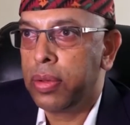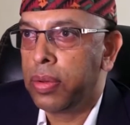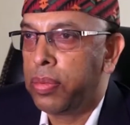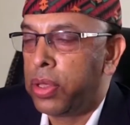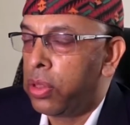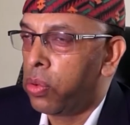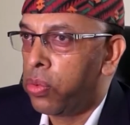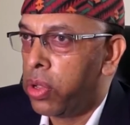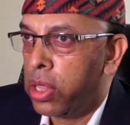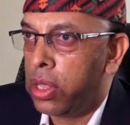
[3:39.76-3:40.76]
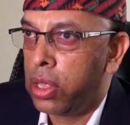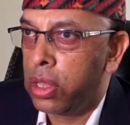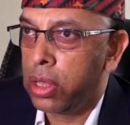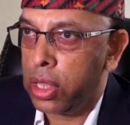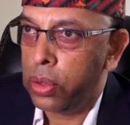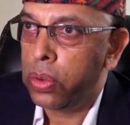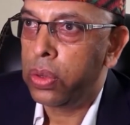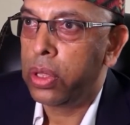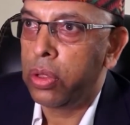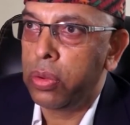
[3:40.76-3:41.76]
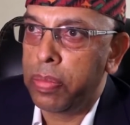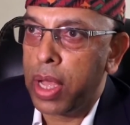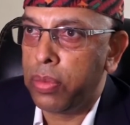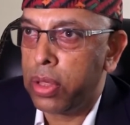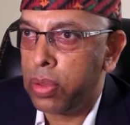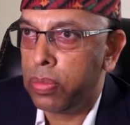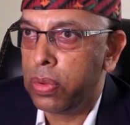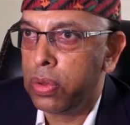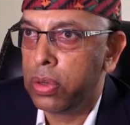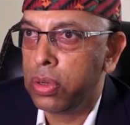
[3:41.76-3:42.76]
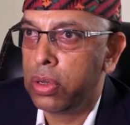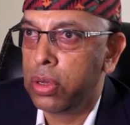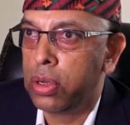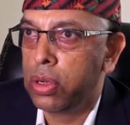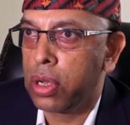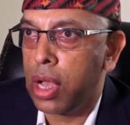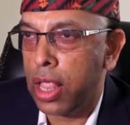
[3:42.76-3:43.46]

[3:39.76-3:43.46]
after 13 days. However, the CCTV installation and